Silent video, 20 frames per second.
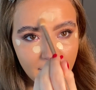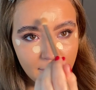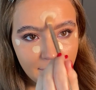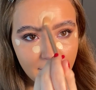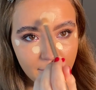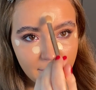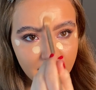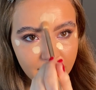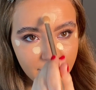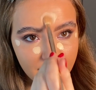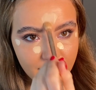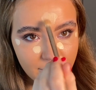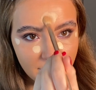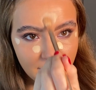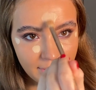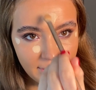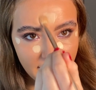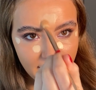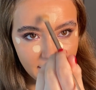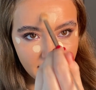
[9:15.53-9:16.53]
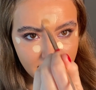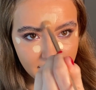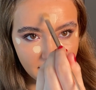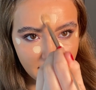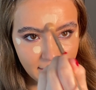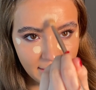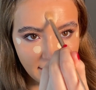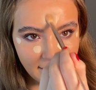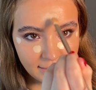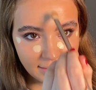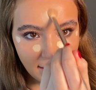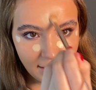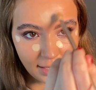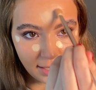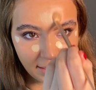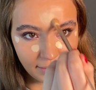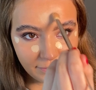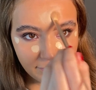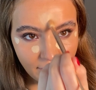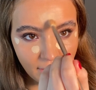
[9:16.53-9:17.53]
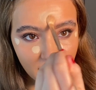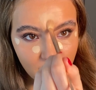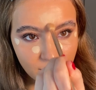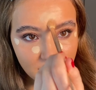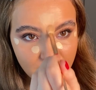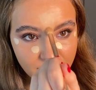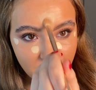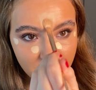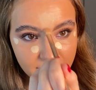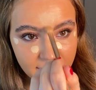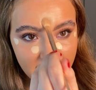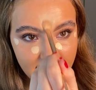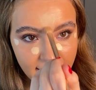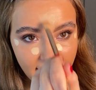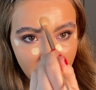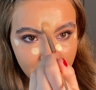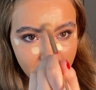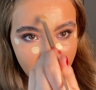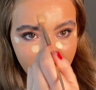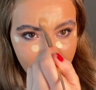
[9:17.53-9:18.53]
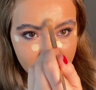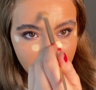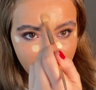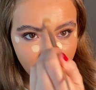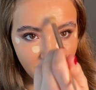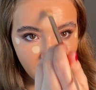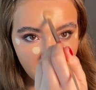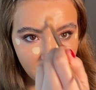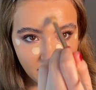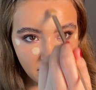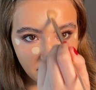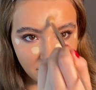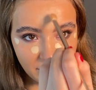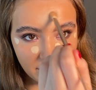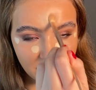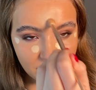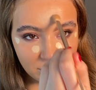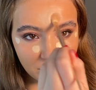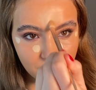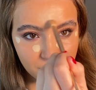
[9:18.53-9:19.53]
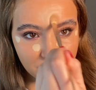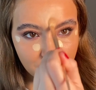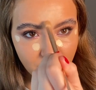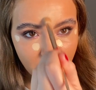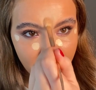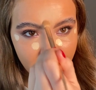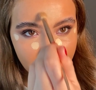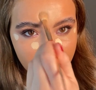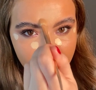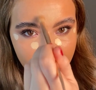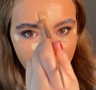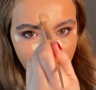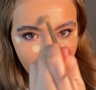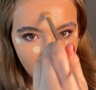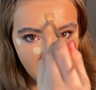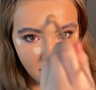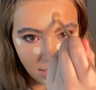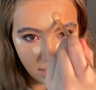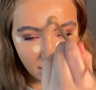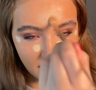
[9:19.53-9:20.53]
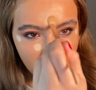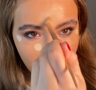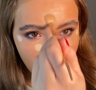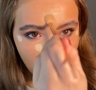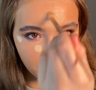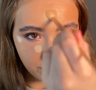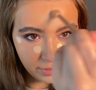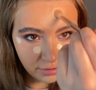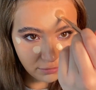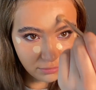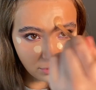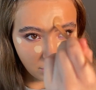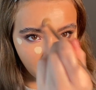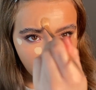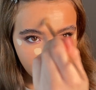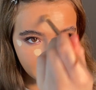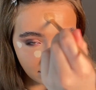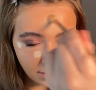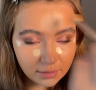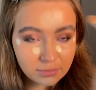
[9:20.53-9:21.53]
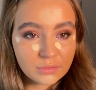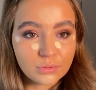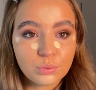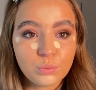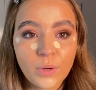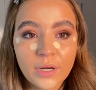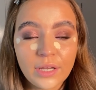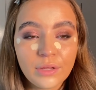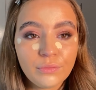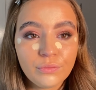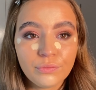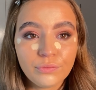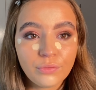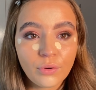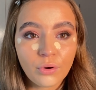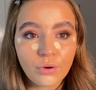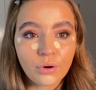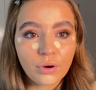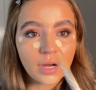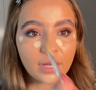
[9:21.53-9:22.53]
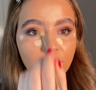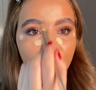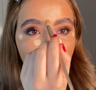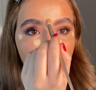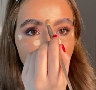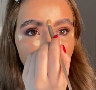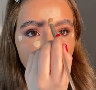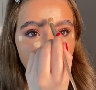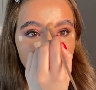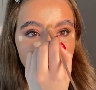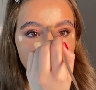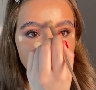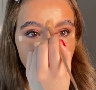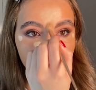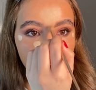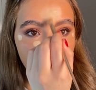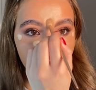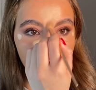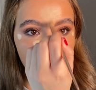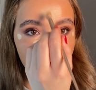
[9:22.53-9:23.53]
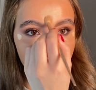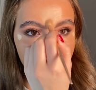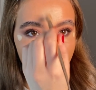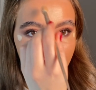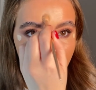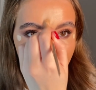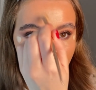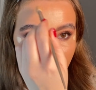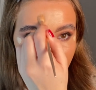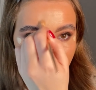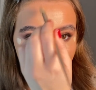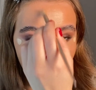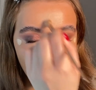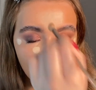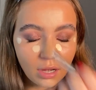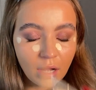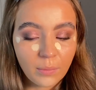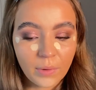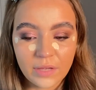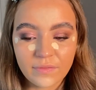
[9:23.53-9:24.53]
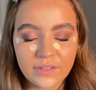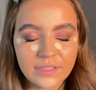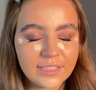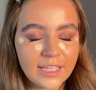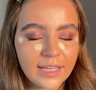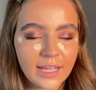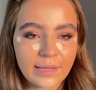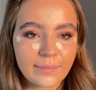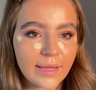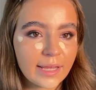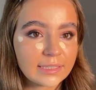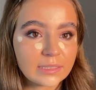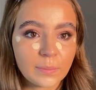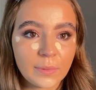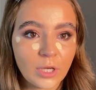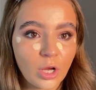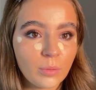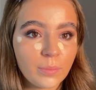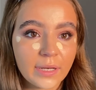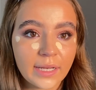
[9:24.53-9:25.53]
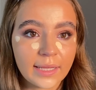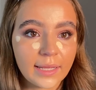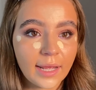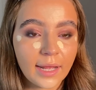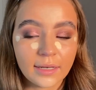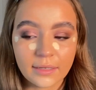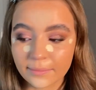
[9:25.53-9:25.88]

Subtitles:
my forehead. It is a love. I got this from TK Maxx. I think the original price, I could be wrong, is like 24. I got it for 12. I can't wait for TK Maxx to be open again.